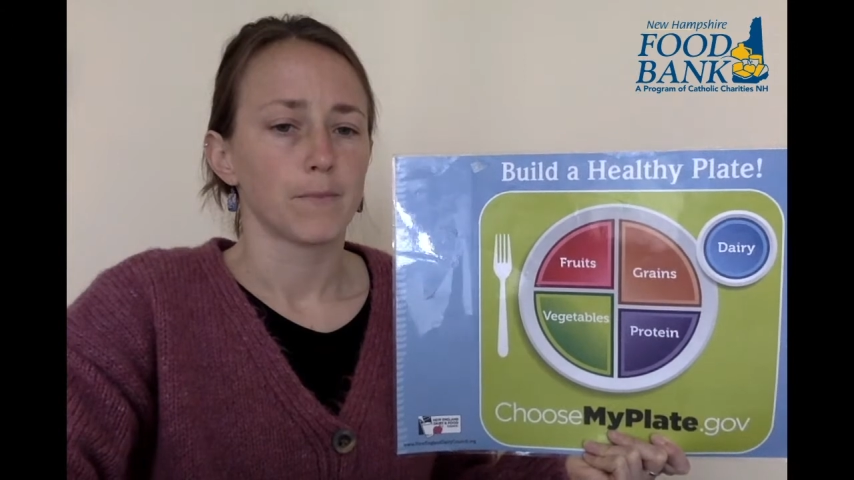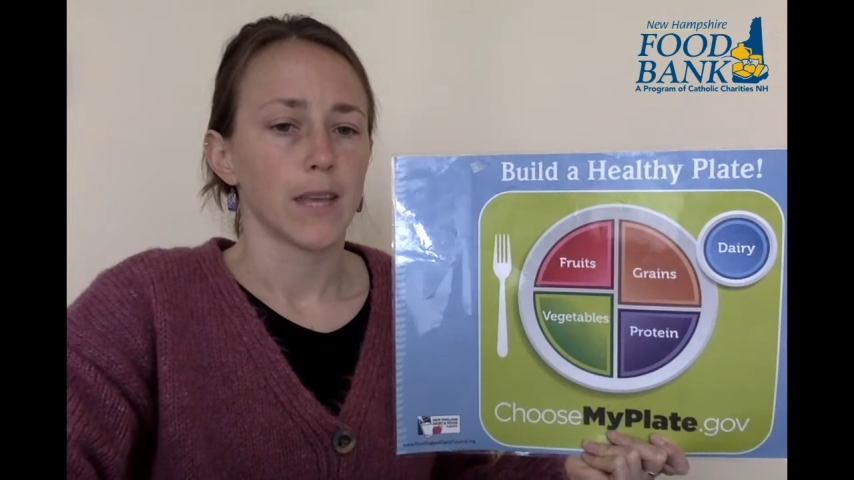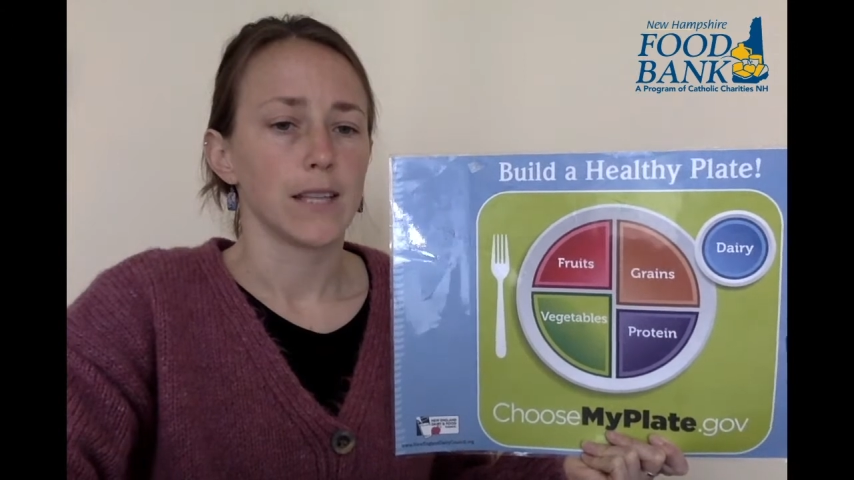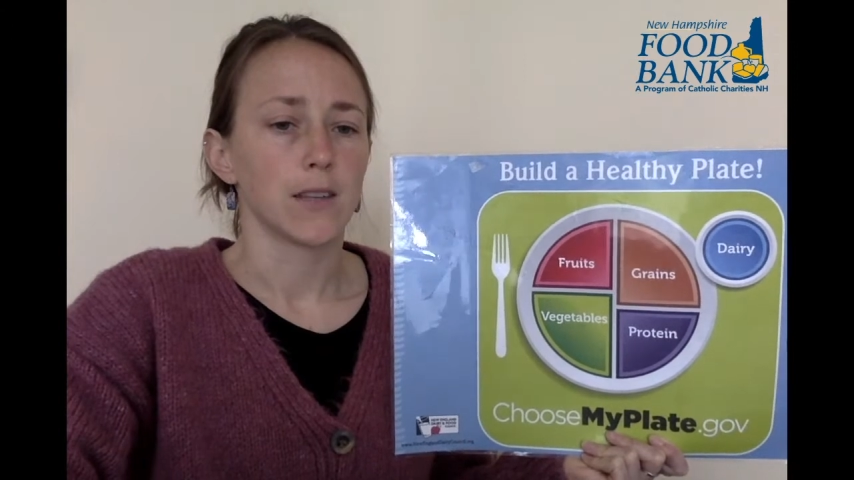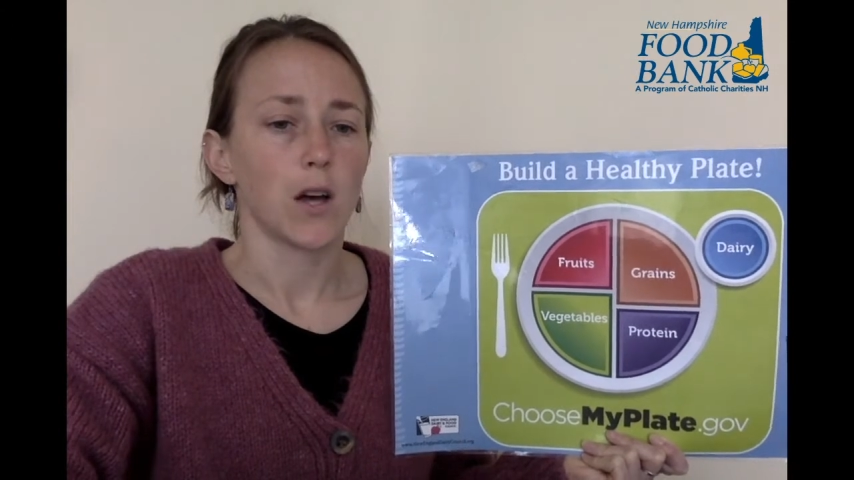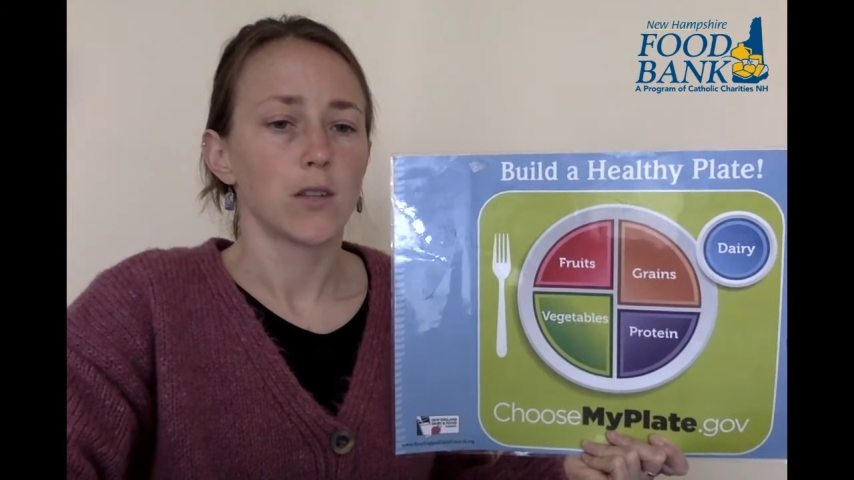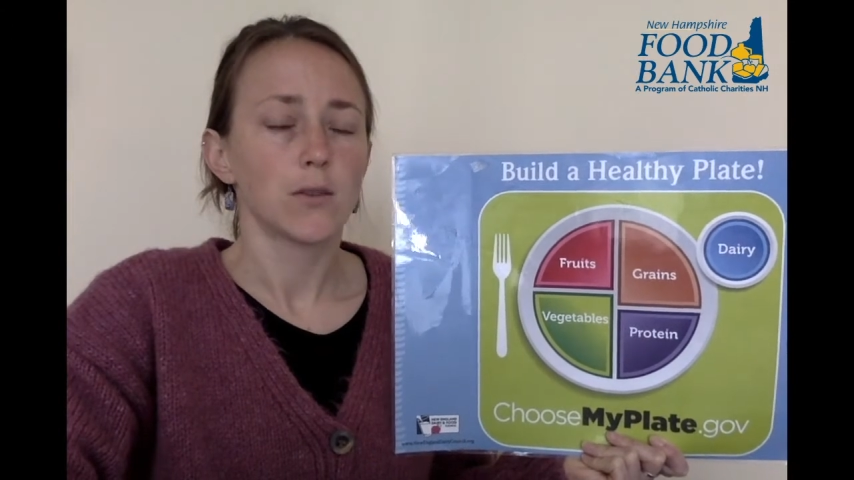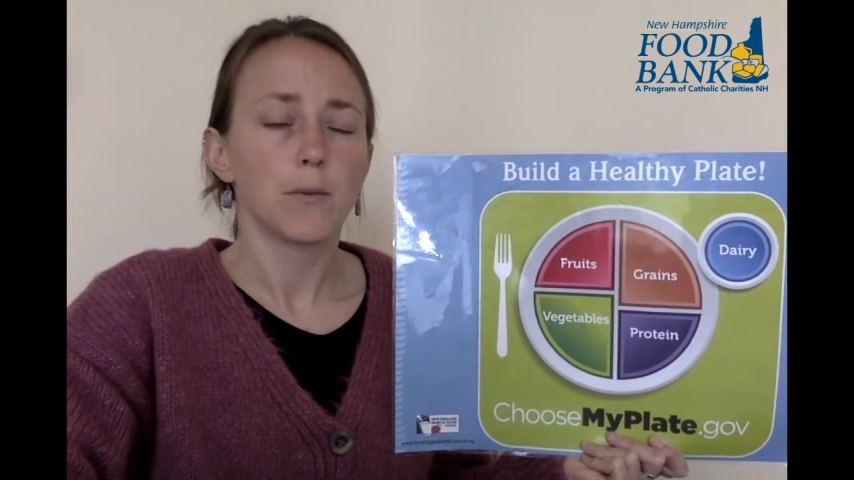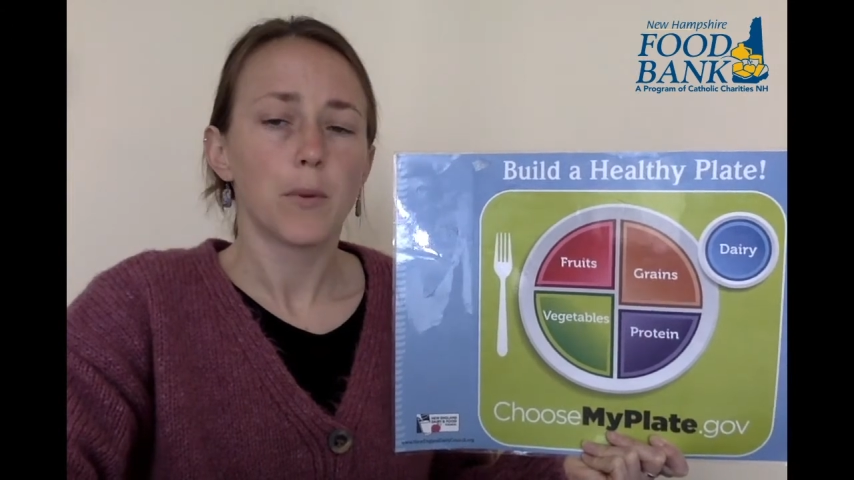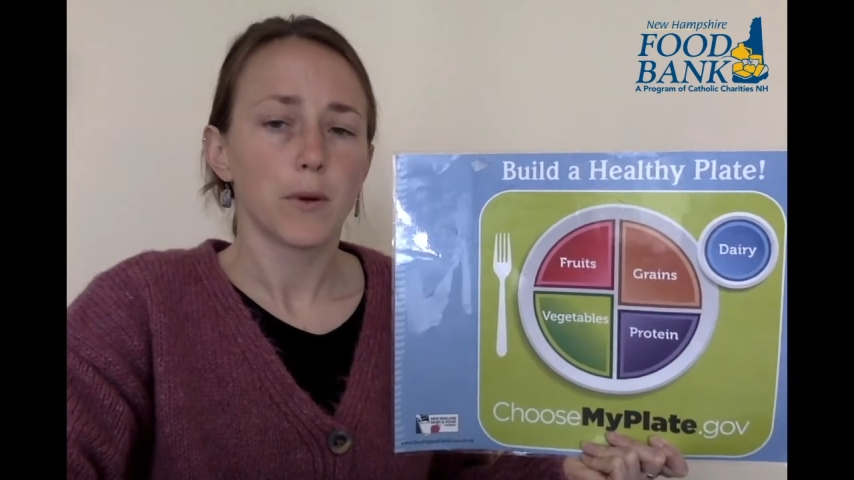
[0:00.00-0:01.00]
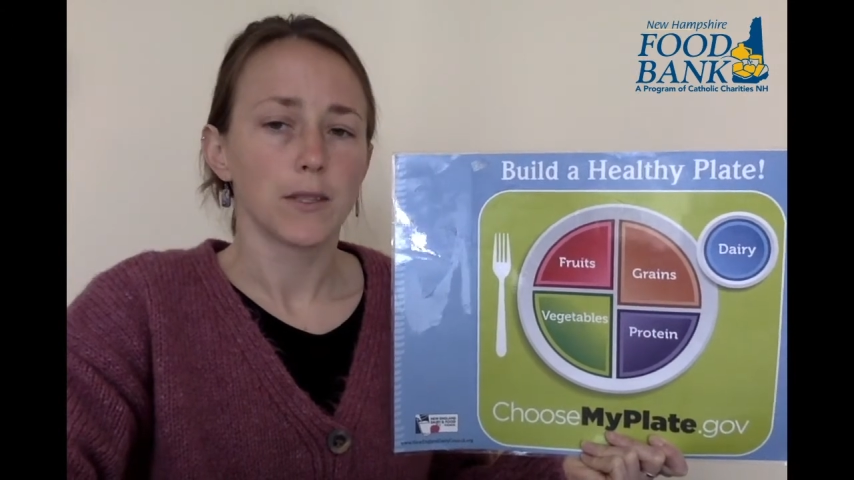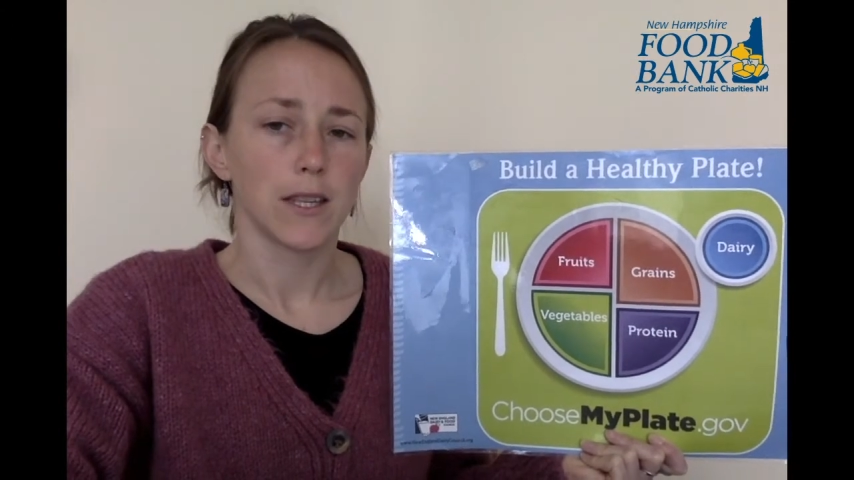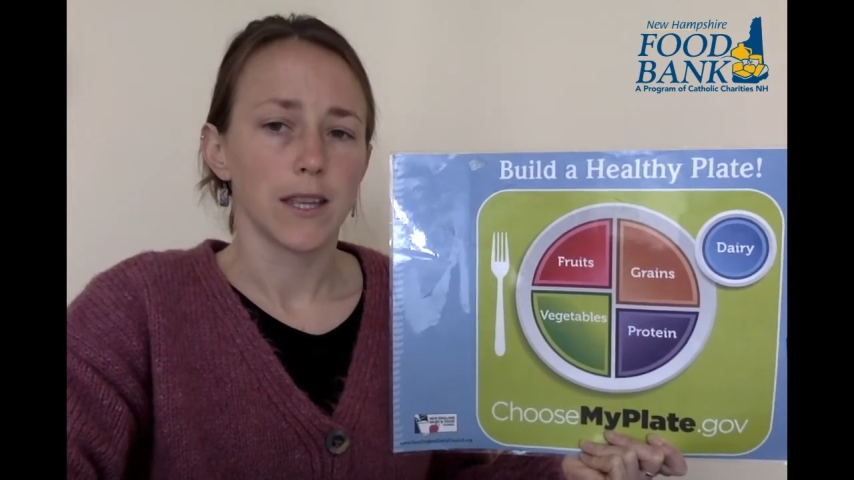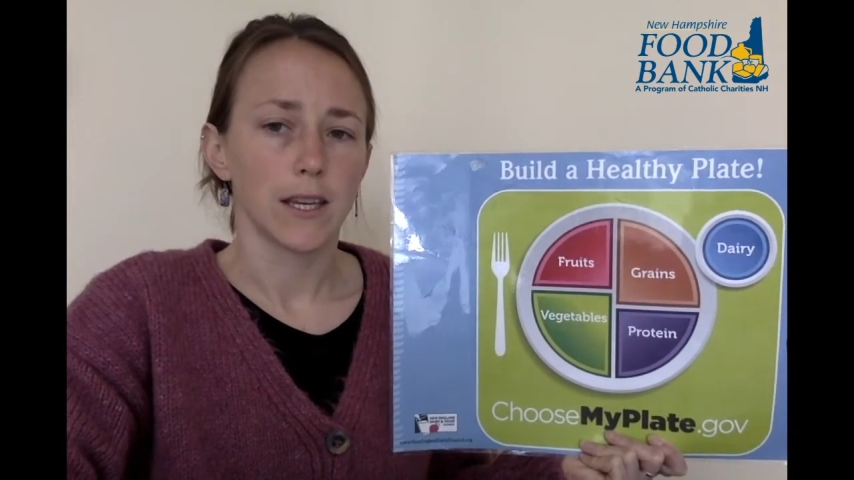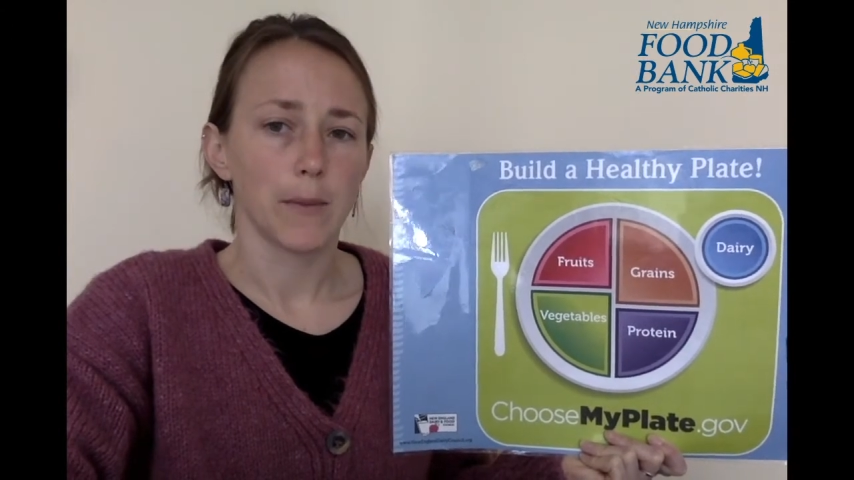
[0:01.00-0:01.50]
It's also important to
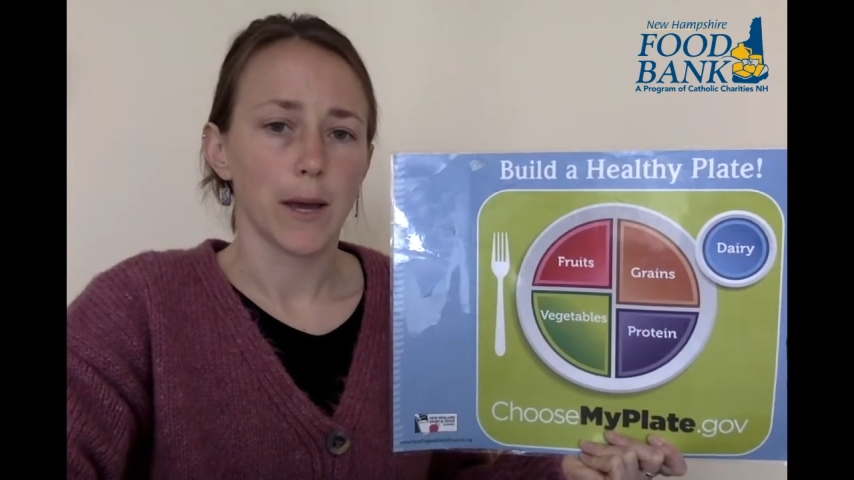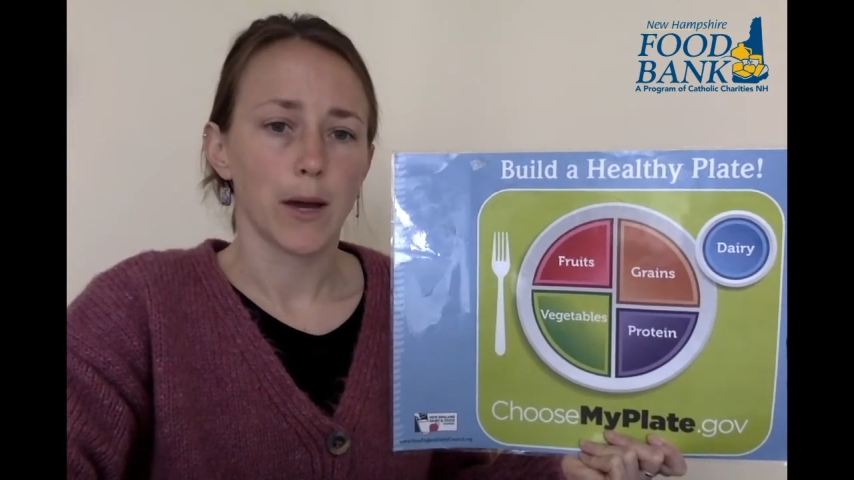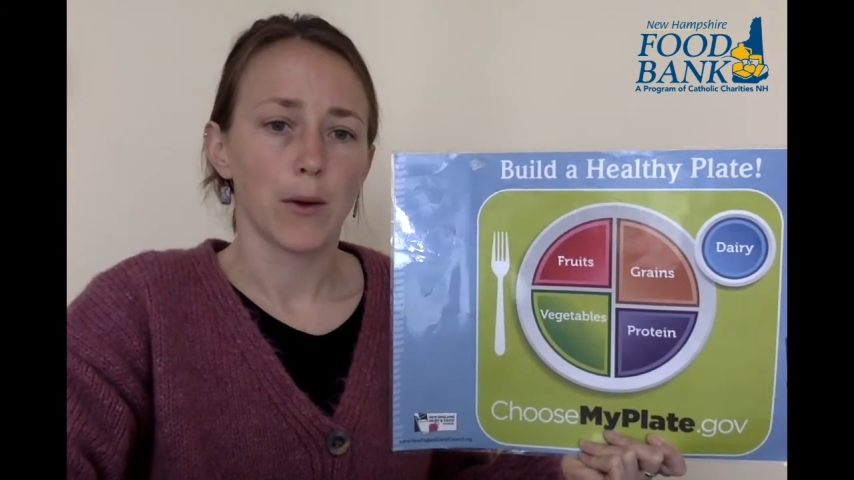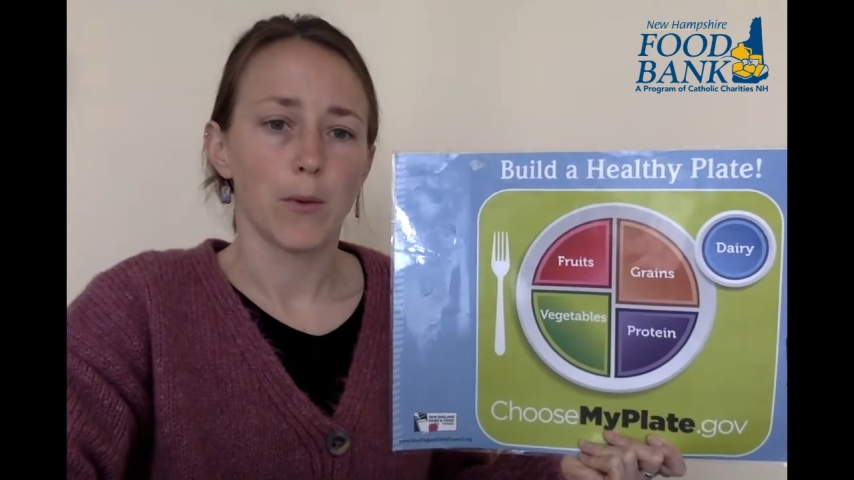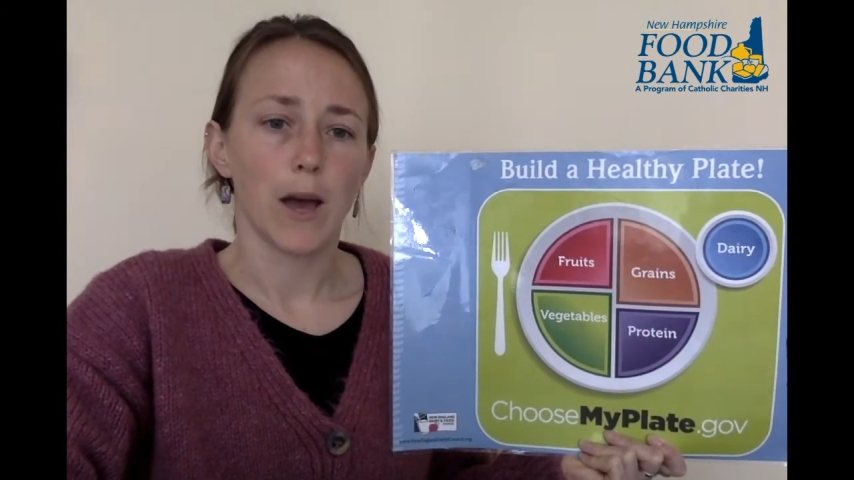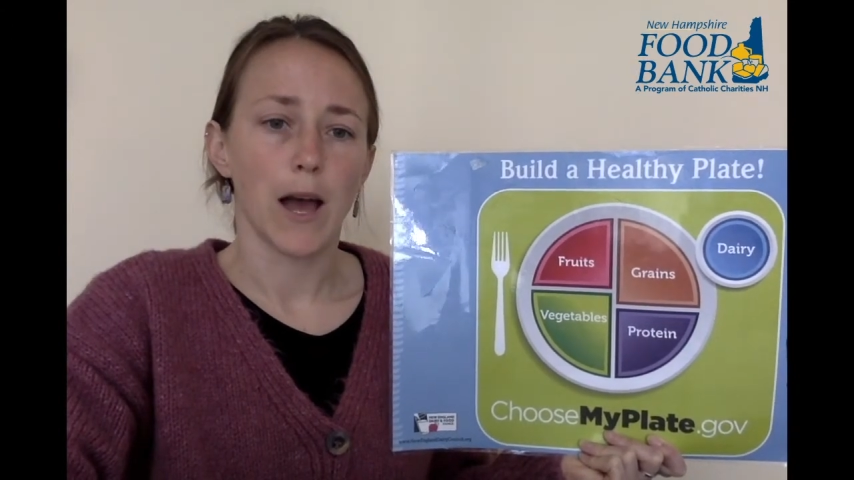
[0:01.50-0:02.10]
think about